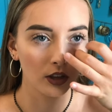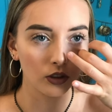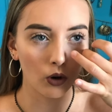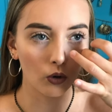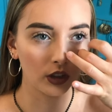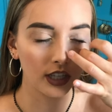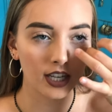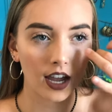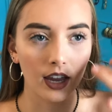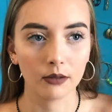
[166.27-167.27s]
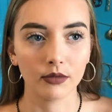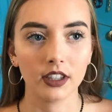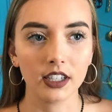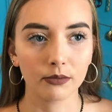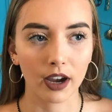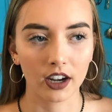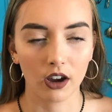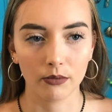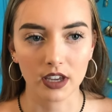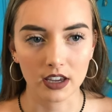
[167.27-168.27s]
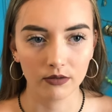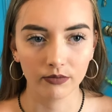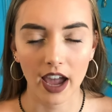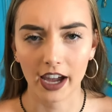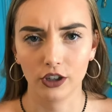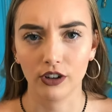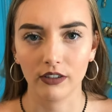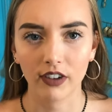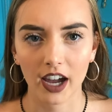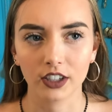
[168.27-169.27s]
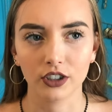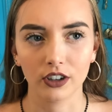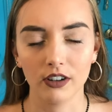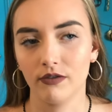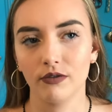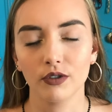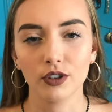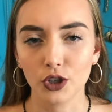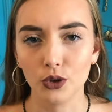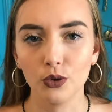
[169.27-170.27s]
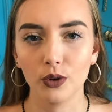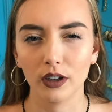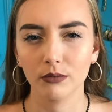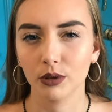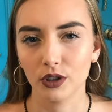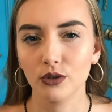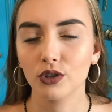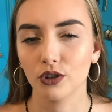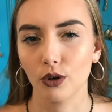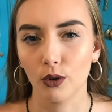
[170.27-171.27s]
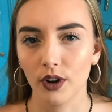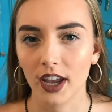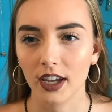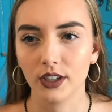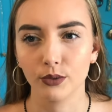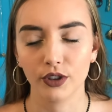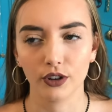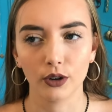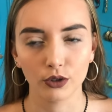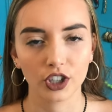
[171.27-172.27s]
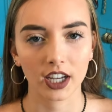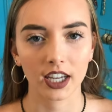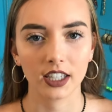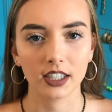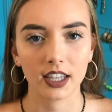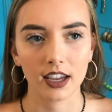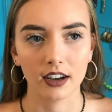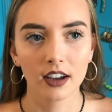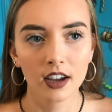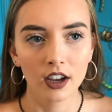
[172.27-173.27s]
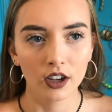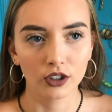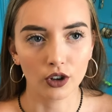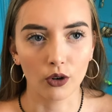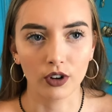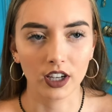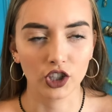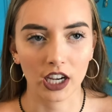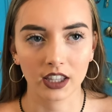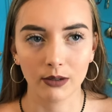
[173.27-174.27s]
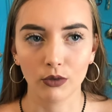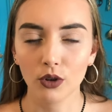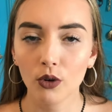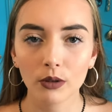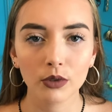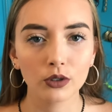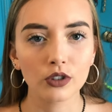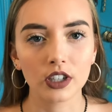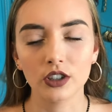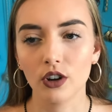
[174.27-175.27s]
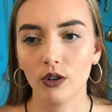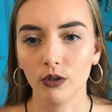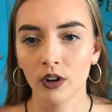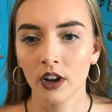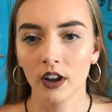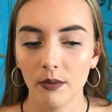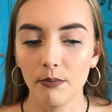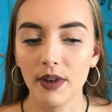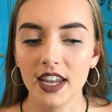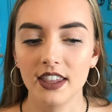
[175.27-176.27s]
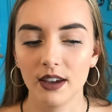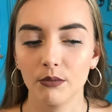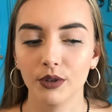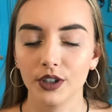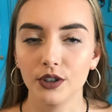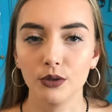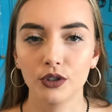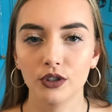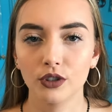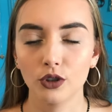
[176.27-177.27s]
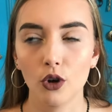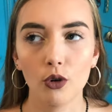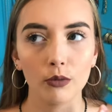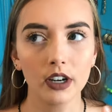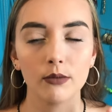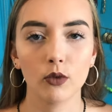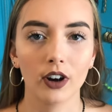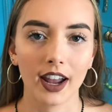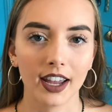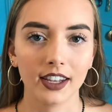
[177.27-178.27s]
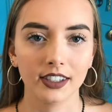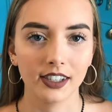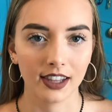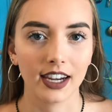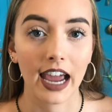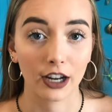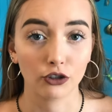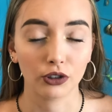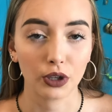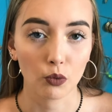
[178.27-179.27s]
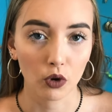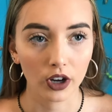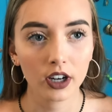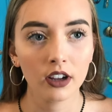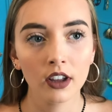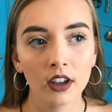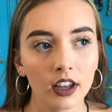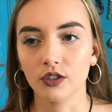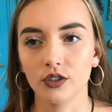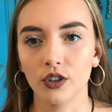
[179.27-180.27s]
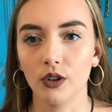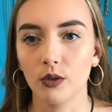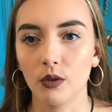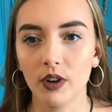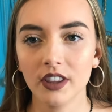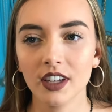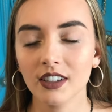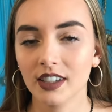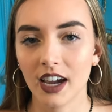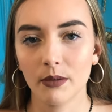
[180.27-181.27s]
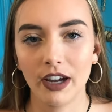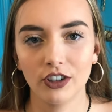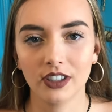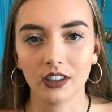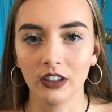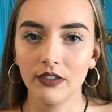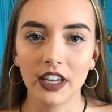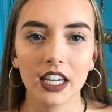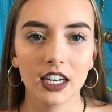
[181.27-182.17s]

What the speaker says: The only time these might not be accurate facts are if you produce your own eggs with your own chickens and don't inject them with hormones and don't make them produce so many more eggs than they naturally would. So one thing sad about just the living